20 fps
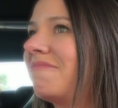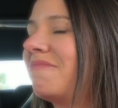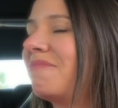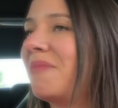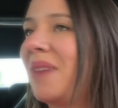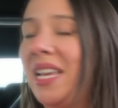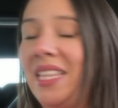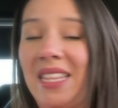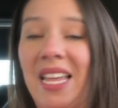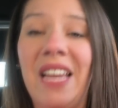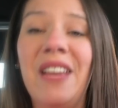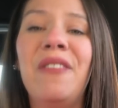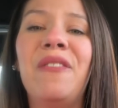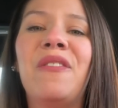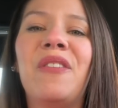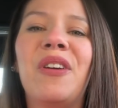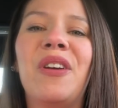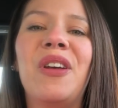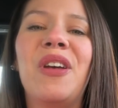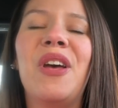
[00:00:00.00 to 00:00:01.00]
my
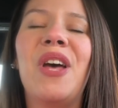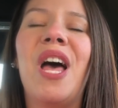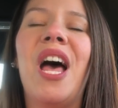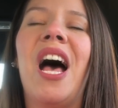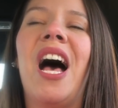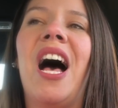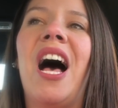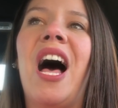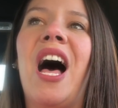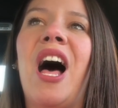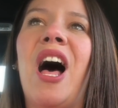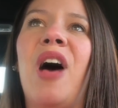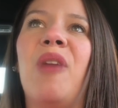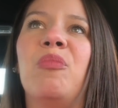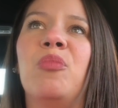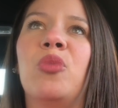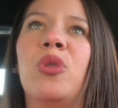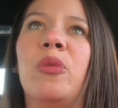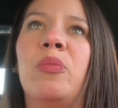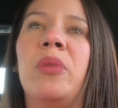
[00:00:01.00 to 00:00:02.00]
life
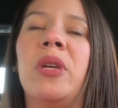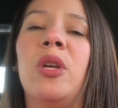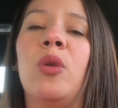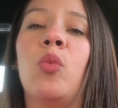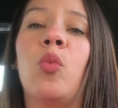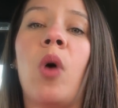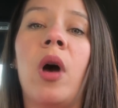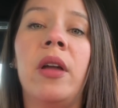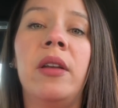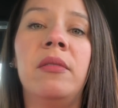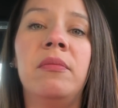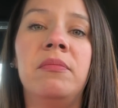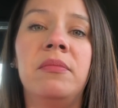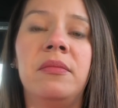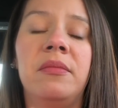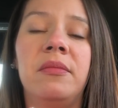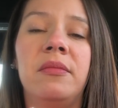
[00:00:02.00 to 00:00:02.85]
would be 1,